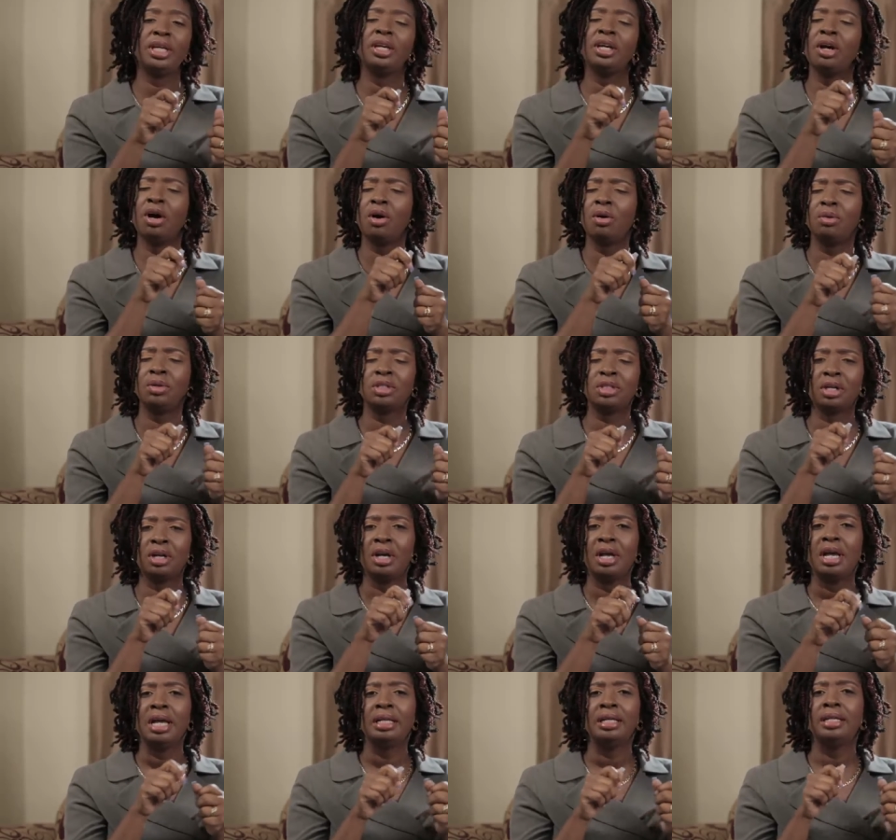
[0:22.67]
picking out
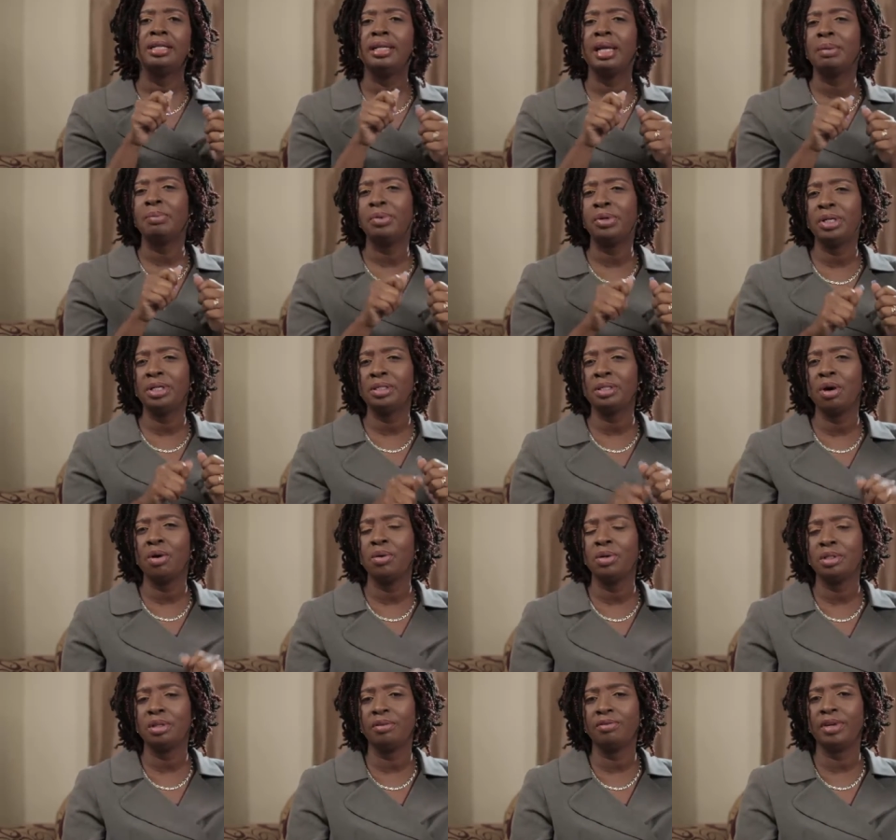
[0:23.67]
the debris
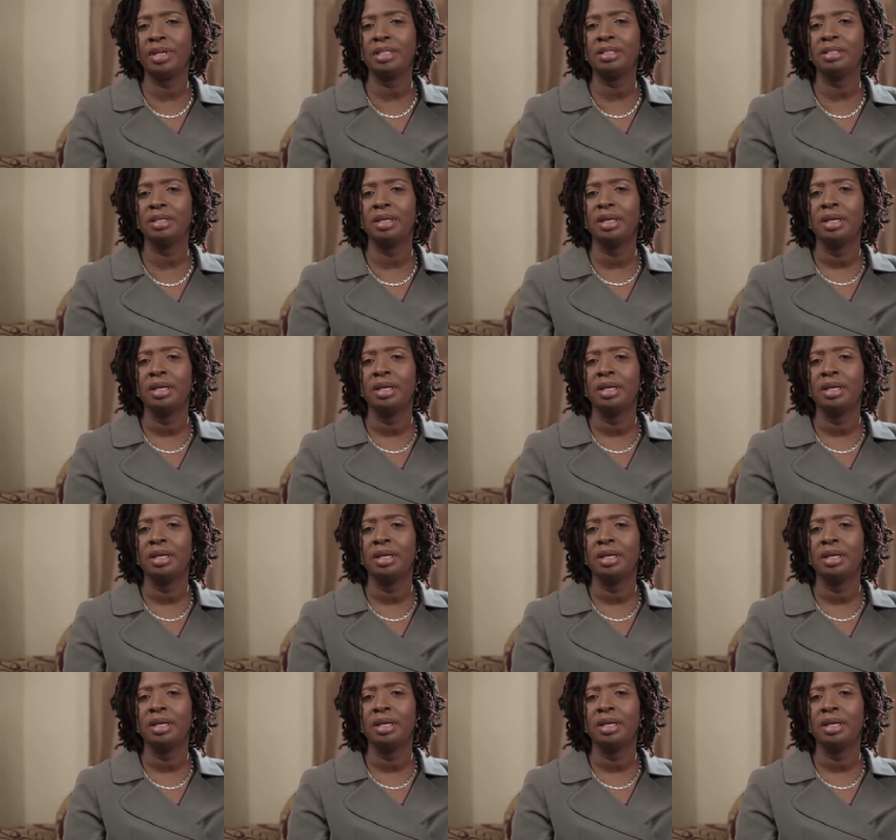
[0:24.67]
out of it.